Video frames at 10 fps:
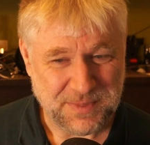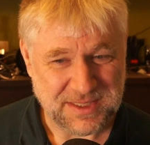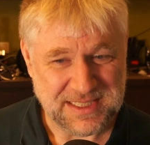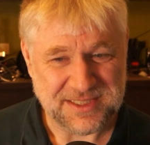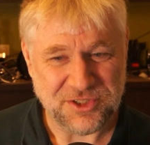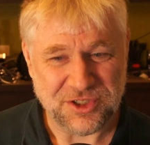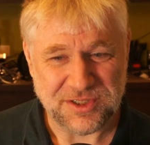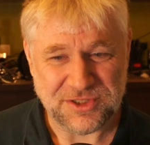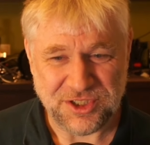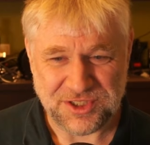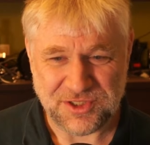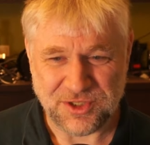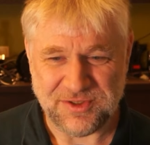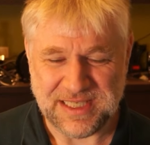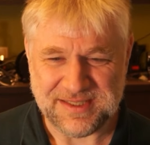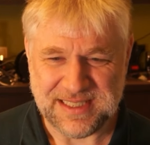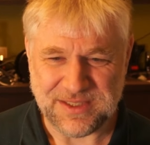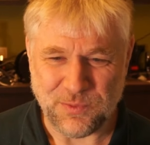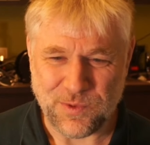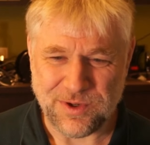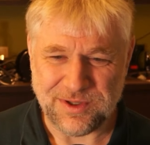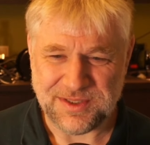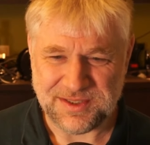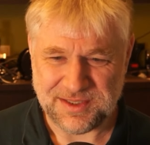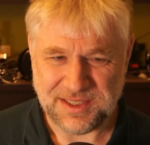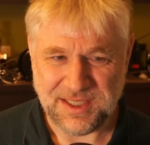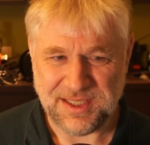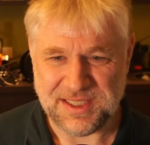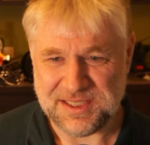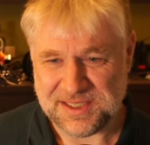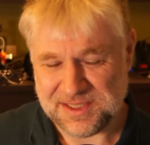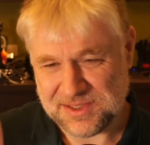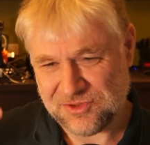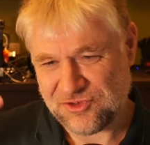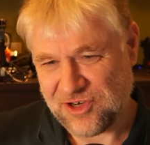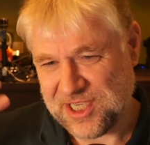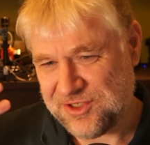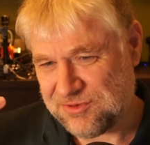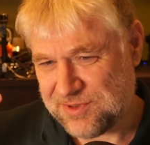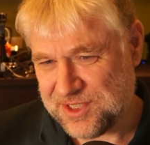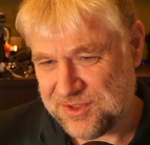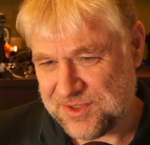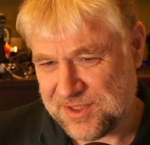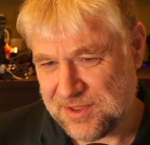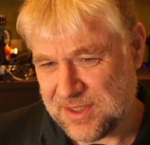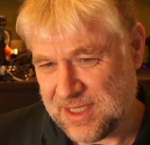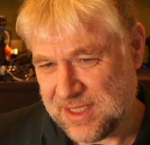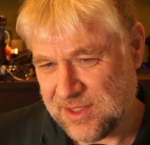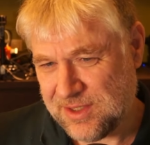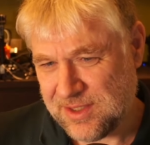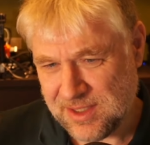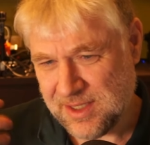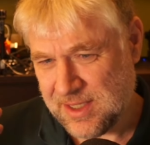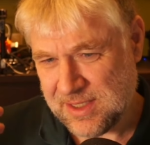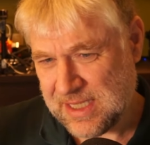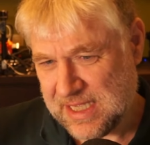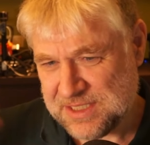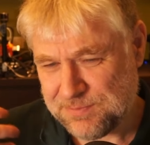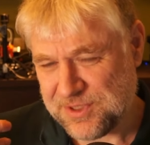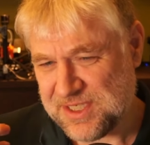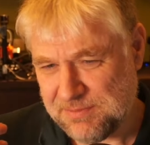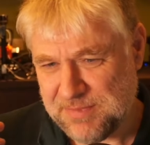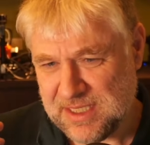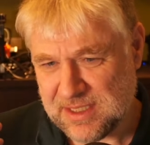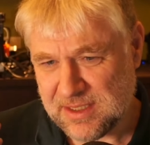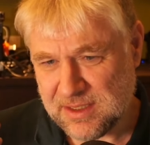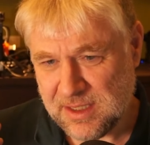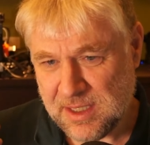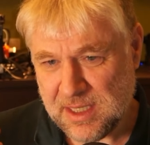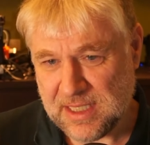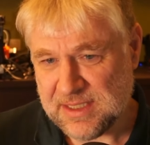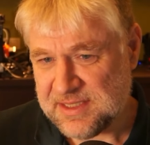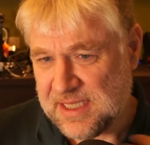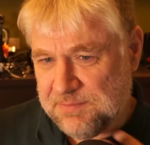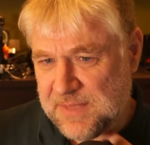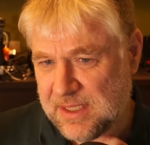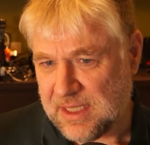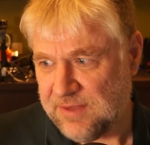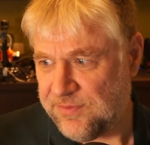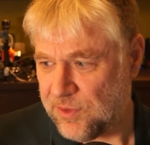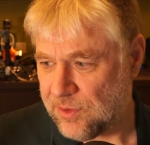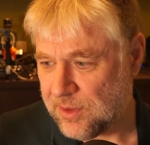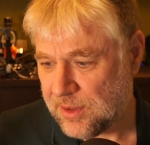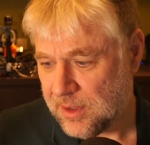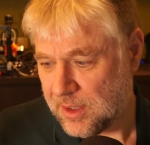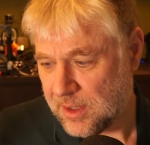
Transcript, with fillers: because it's not just condensing the words; it is trying to reduce the like express the meaning. And the same thing if you're